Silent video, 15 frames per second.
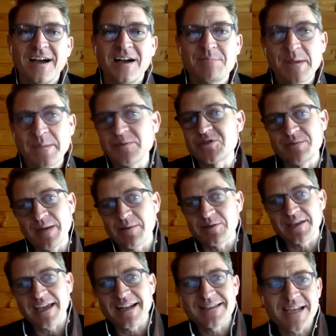People should be able to
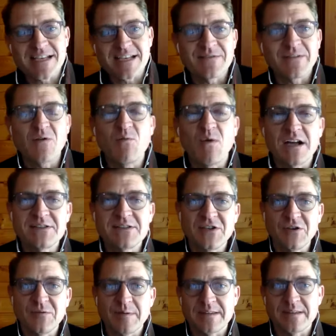get a test if they want
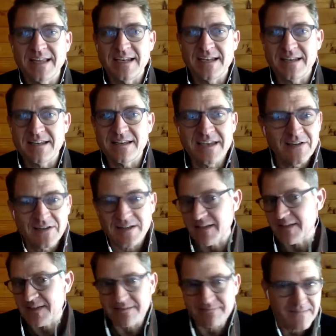to. But then he, out
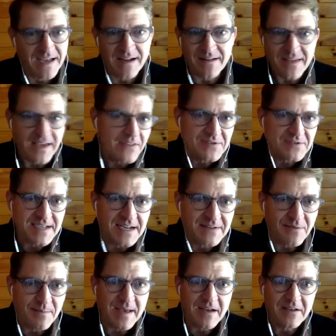of the other side of
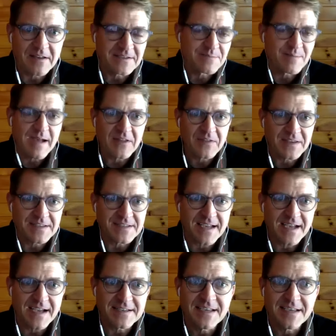his mouth, he
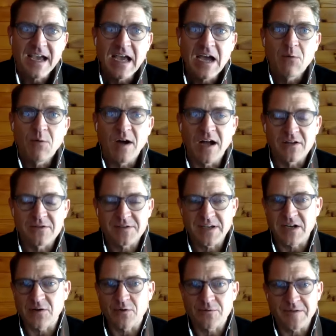says, well,
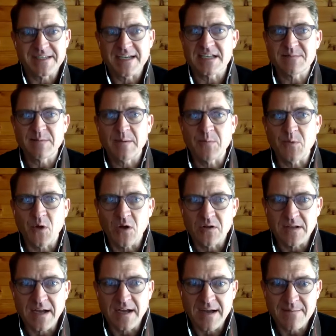if we test people,
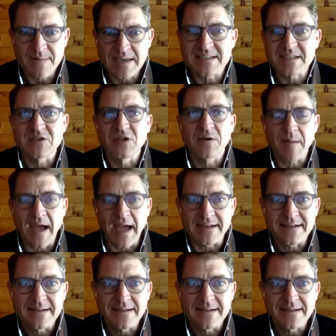it makes us look bad.